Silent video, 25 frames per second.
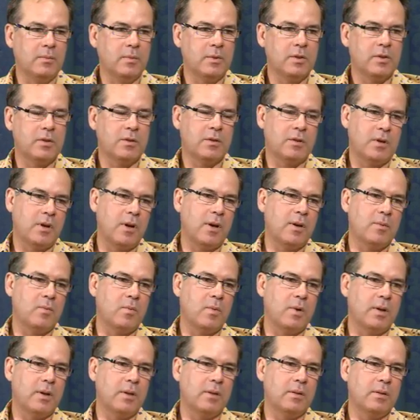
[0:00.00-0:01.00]
which is type
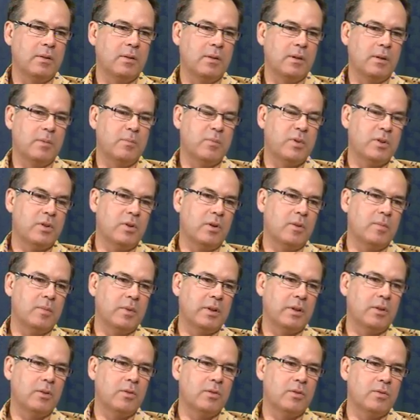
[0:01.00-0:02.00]
1 and
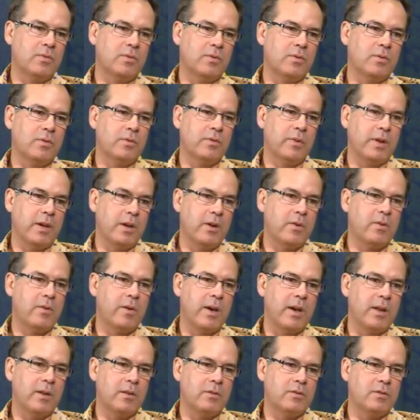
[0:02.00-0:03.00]
predominantly useful for
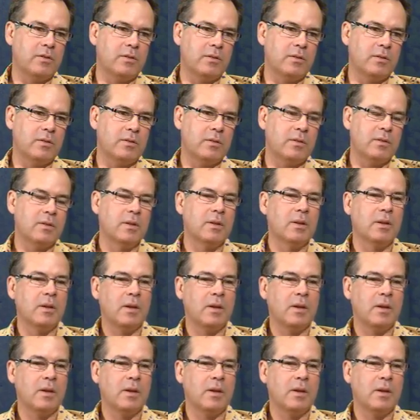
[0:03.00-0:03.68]
aeroallergens,